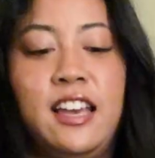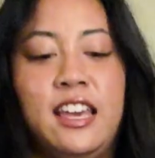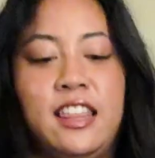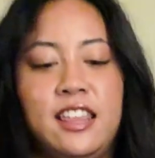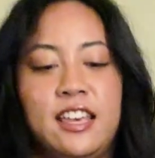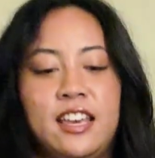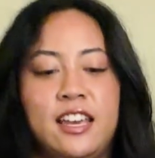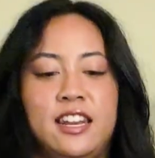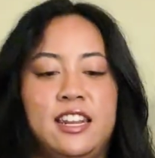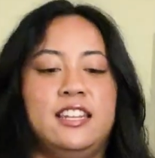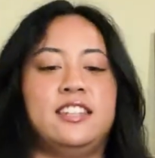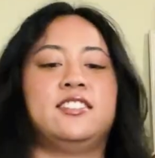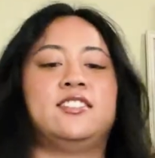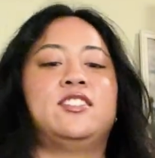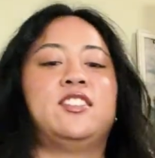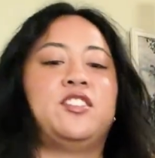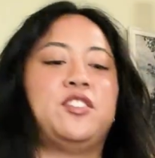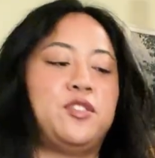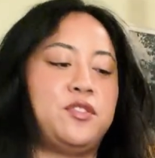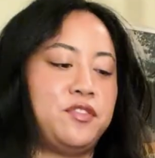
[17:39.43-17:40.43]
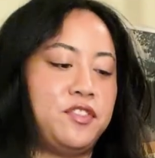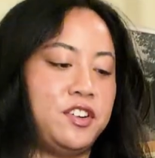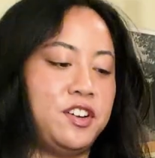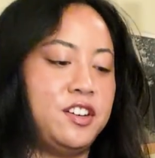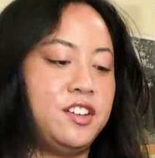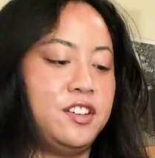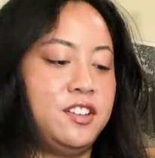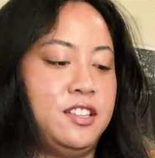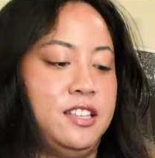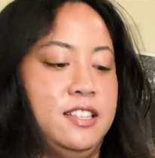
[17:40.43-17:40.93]
I think I need to start
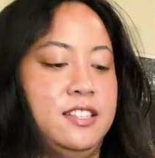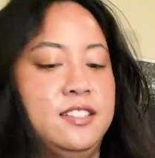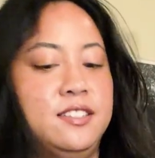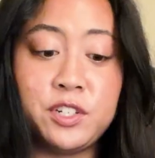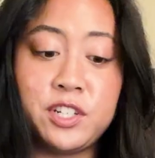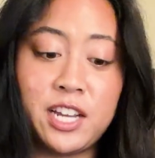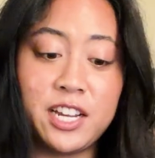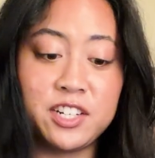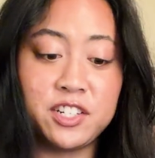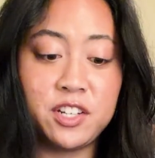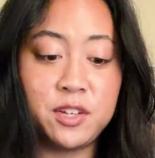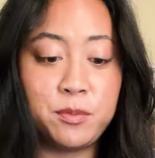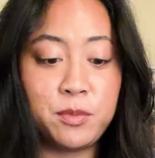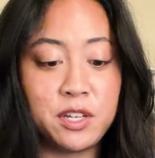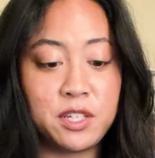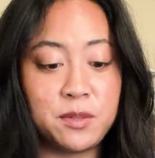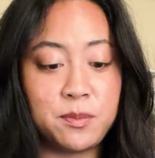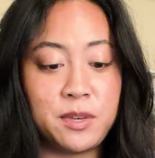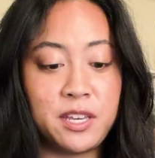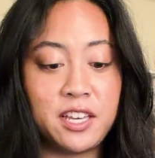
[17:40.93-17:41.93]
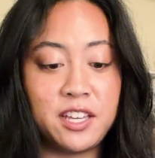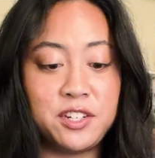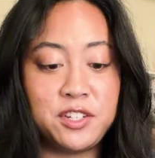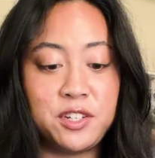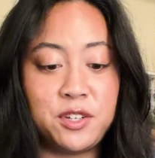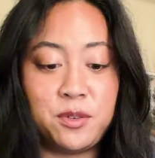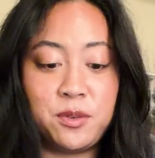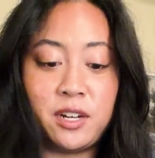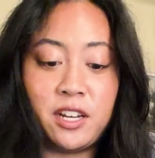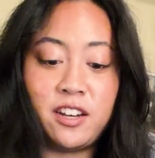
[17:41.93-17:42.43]
over. Which actually brings me
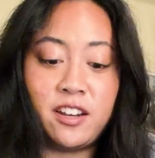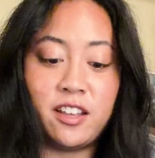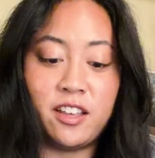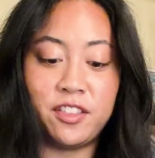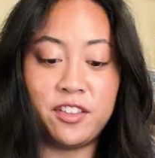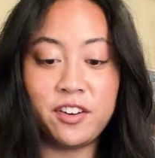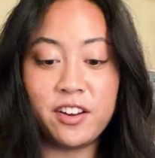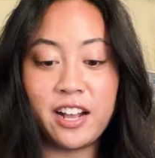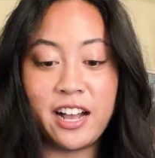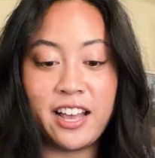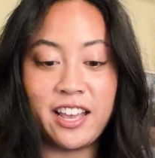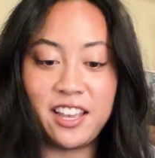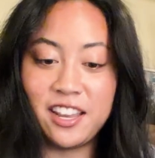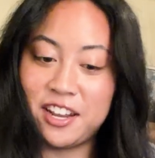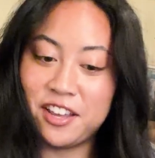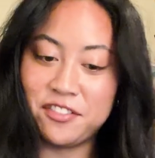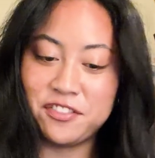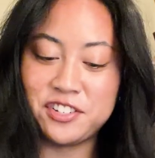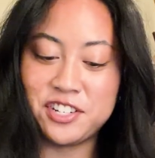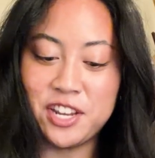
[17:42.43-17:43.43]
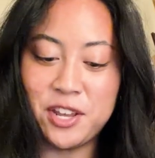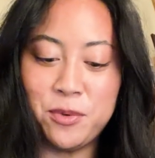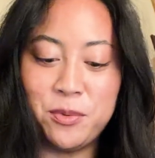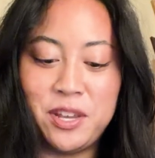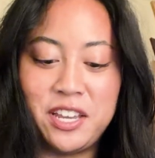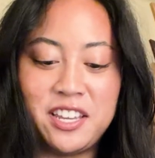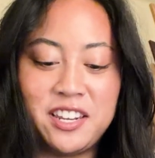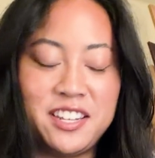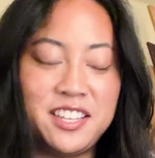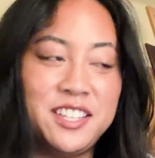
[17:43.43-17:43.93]
into another INFJ
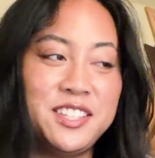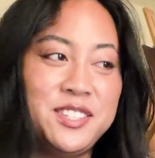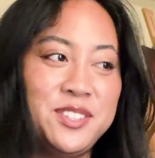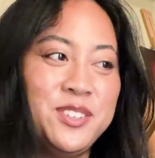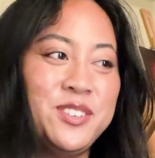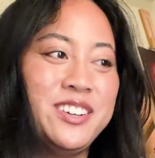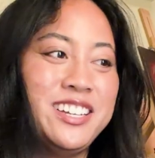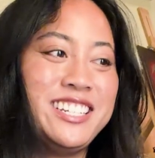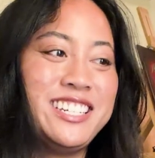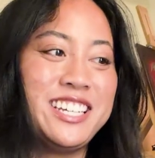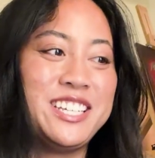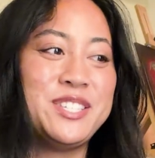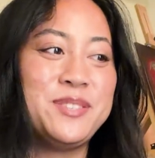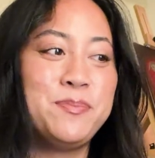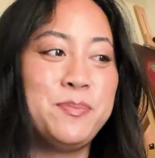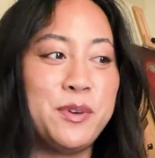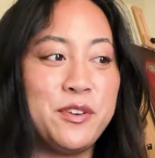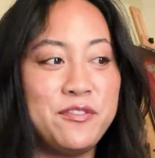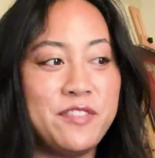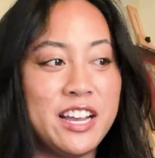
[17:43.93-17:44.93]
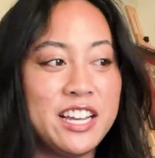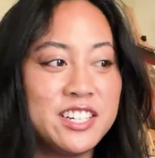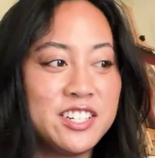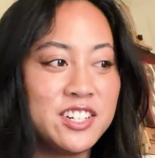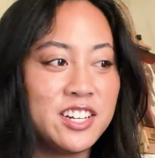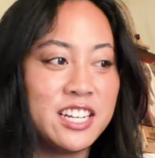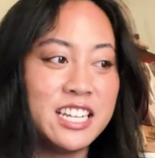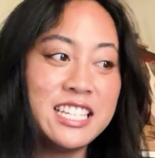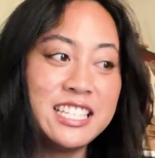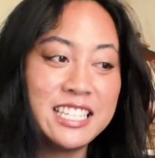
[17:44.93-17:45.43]
weakness, which is
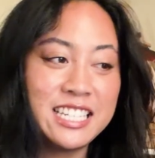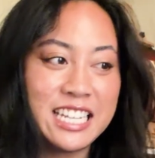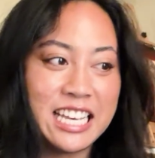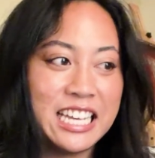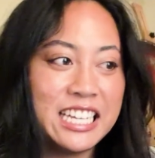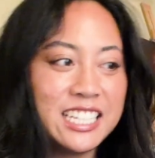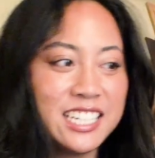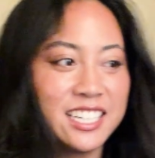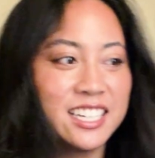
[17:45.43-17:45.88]
perfectionistic.